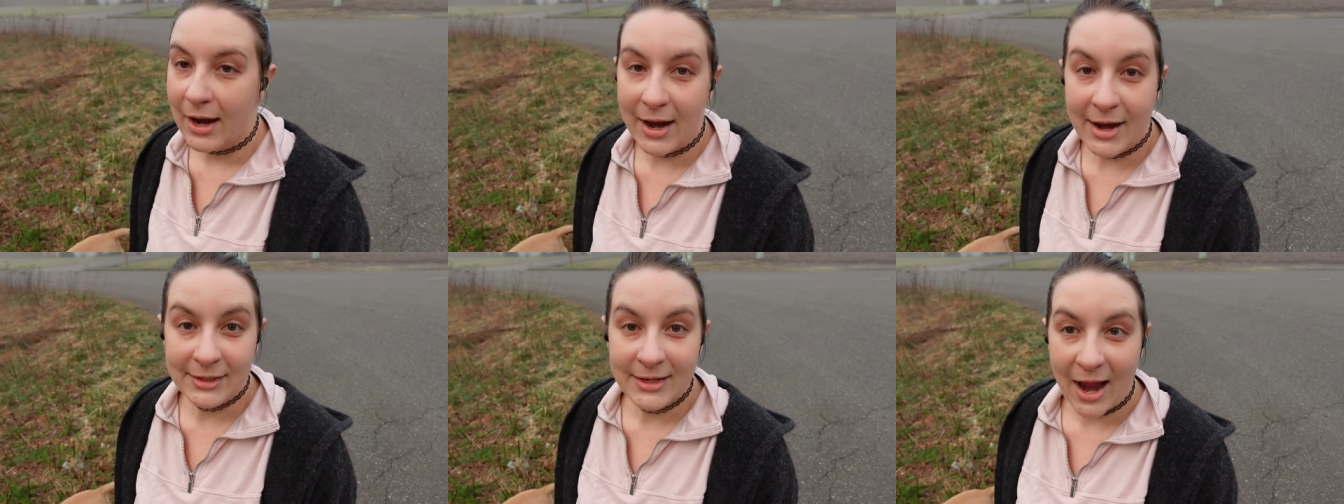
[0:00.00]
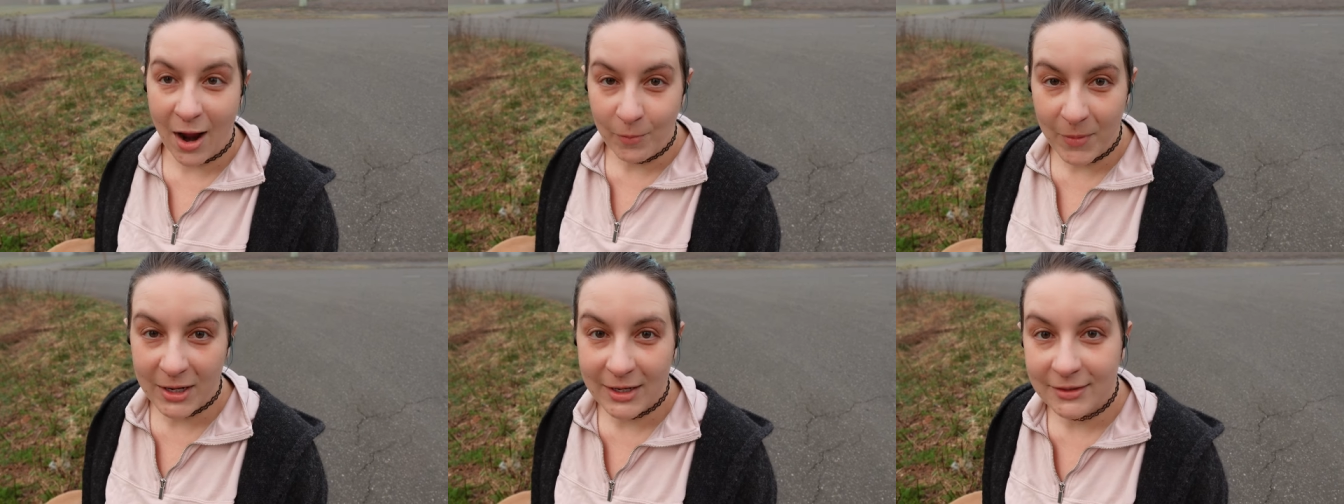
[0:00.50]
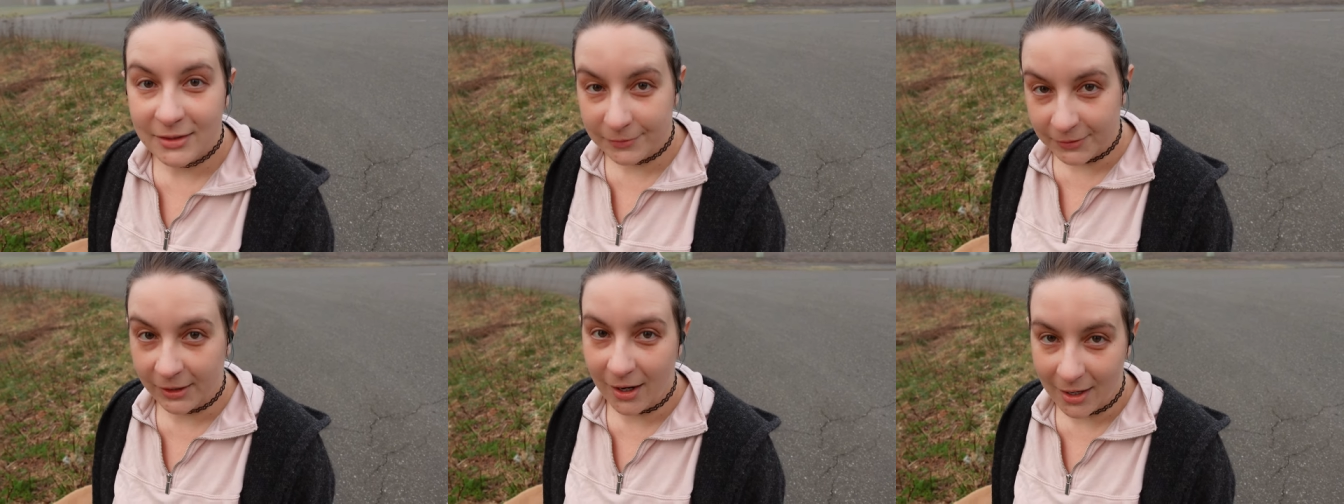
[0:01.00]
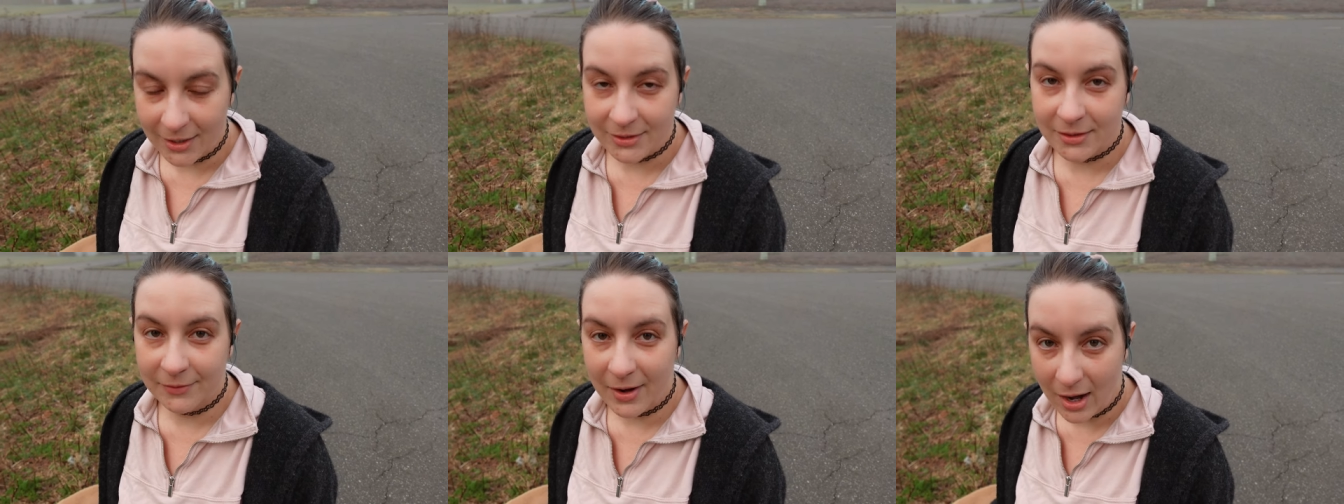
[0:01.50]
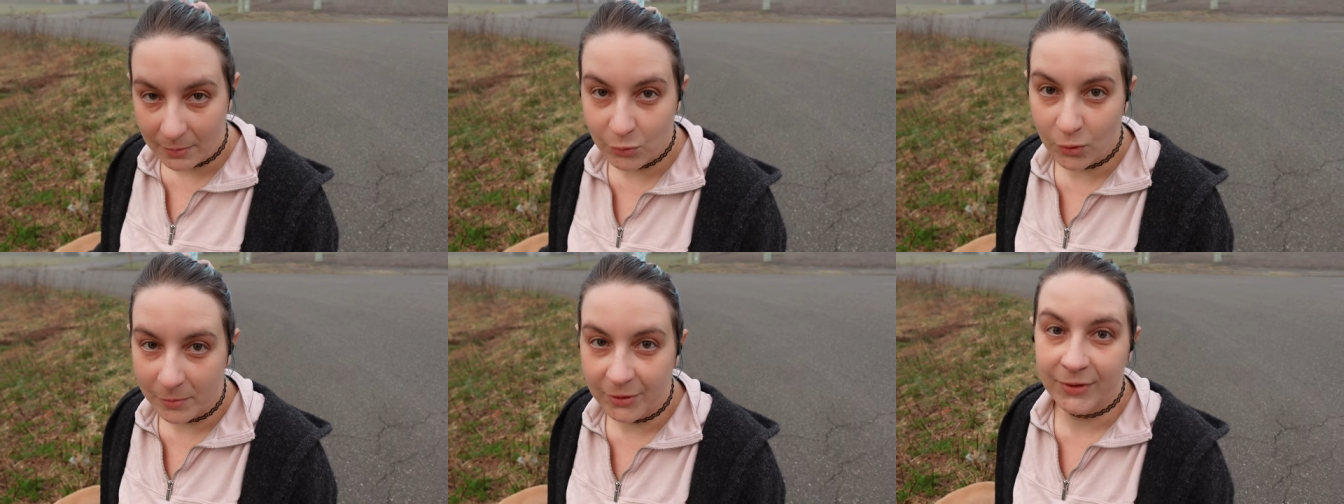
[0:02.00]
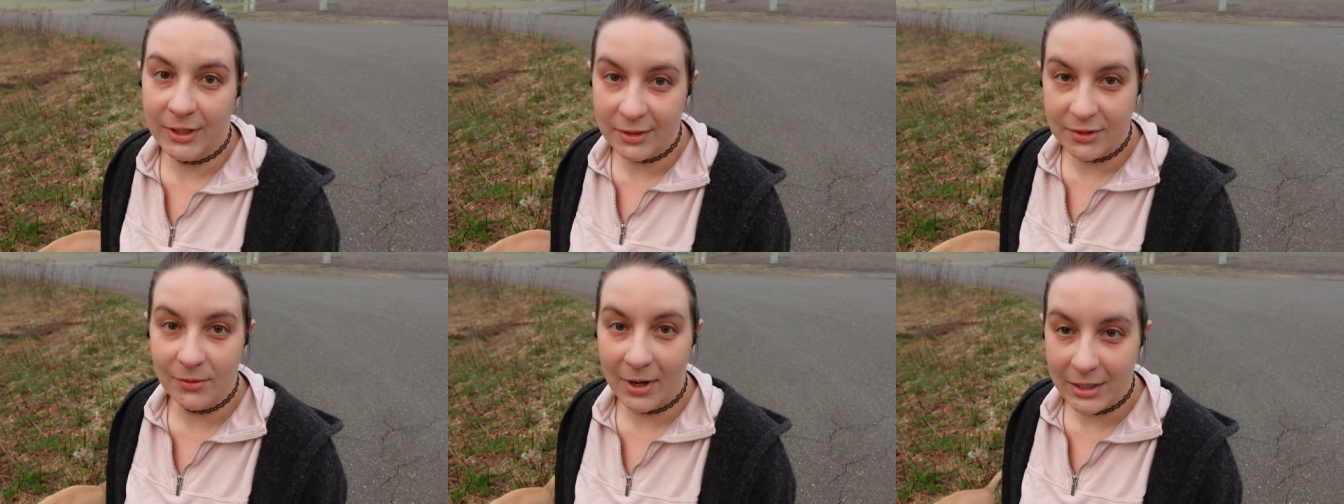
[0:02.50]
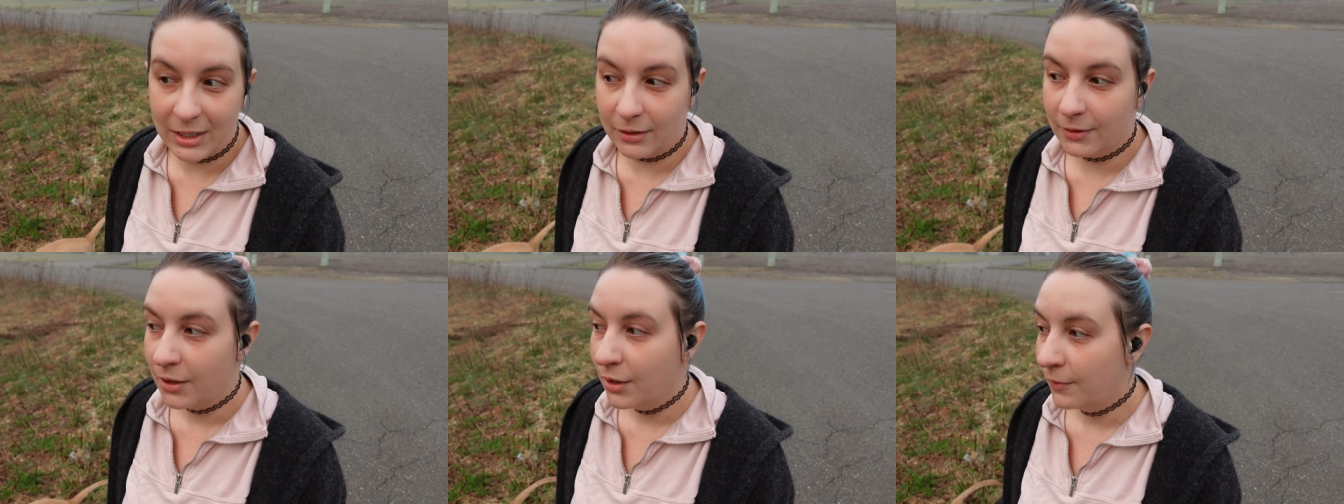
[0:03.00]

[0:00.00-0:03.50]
And how many different kinds of abnormal things do I need